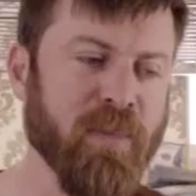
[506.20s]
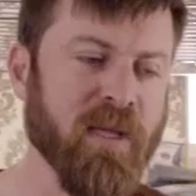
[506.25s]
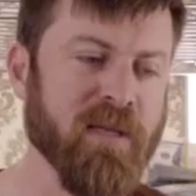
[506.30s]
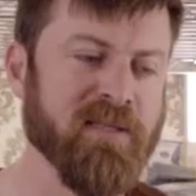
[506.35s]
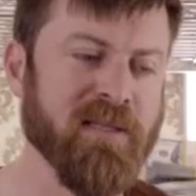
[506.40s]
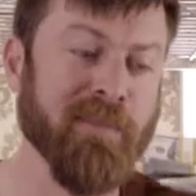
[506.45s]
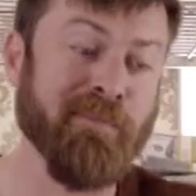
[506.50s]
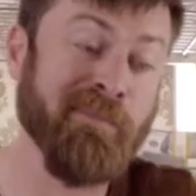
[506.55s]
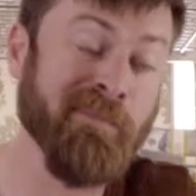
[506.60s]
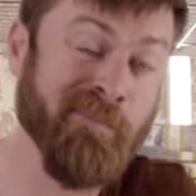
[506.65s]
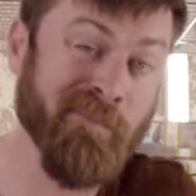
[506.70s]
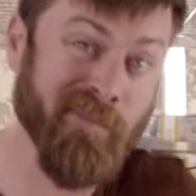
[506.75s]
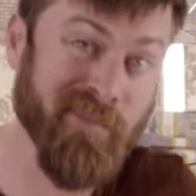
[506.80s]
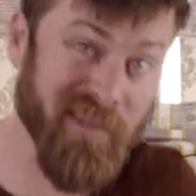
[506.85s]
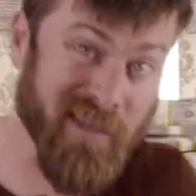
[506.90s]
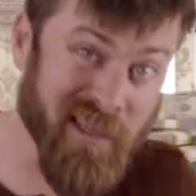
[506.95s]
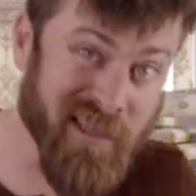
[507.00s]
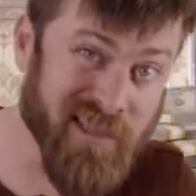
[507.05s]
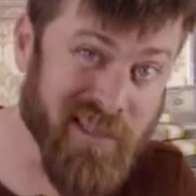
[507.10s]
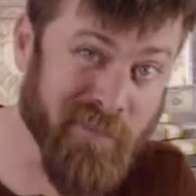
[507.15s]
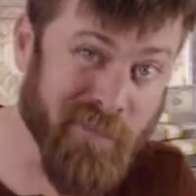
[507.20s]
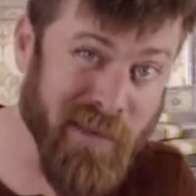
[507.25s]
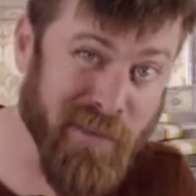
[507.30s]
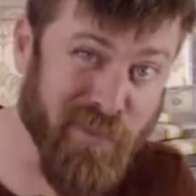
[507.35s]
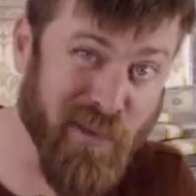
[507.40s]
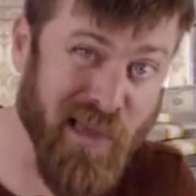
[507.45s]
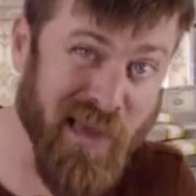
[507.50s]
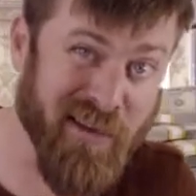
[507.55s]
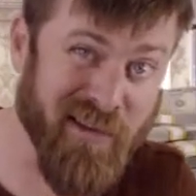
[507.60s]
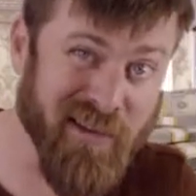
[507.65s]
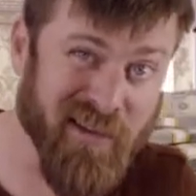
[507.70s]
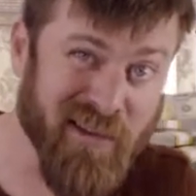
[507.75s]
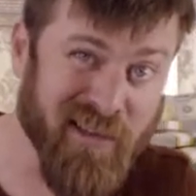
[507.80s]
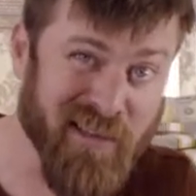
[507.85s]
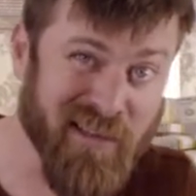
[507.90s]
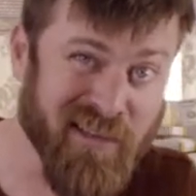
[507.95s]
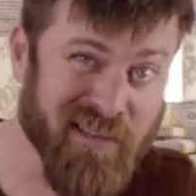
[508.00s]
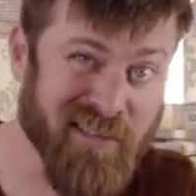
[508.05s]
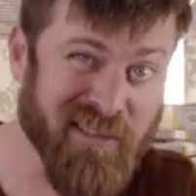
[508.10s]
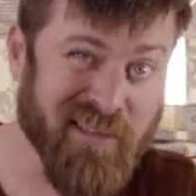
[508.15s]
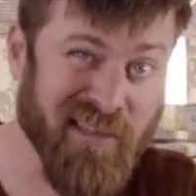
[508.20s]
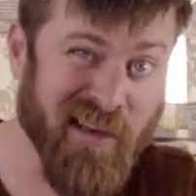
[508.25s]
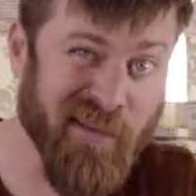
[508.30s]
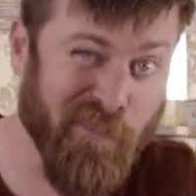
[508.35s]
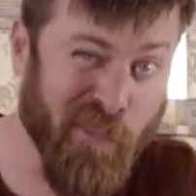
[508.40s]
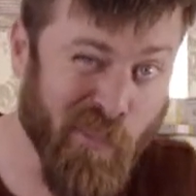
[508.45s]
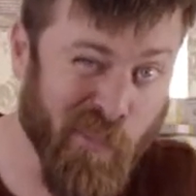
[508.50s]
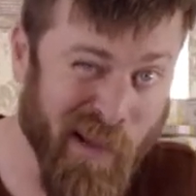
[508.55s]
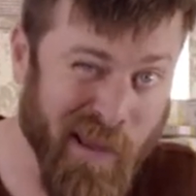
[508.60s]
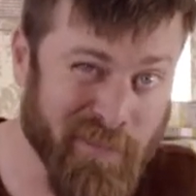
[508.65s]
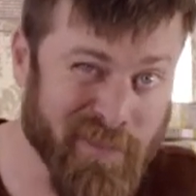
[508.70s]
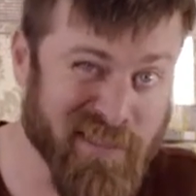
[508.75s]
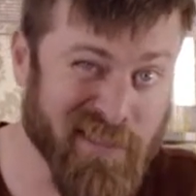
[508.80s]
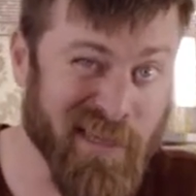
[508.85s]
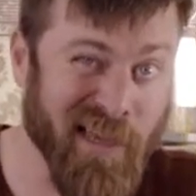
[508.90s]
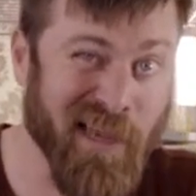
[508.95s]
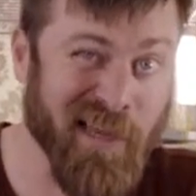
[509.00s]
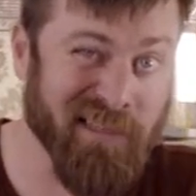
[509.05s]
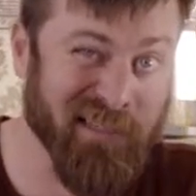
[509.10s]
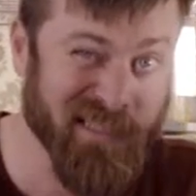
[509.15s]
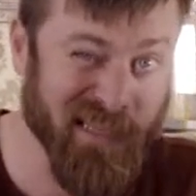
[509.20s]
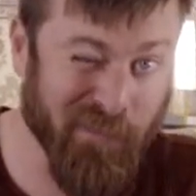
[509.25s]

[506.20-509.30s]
because I'm teaching people how to set up a website,